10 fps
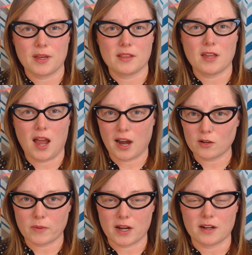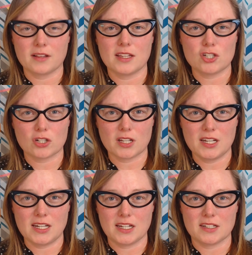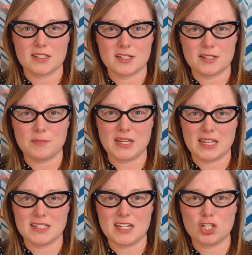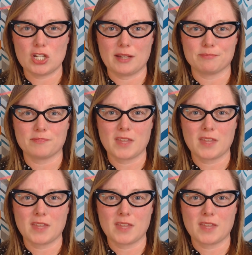the hardware that you're going to need to begin teaching.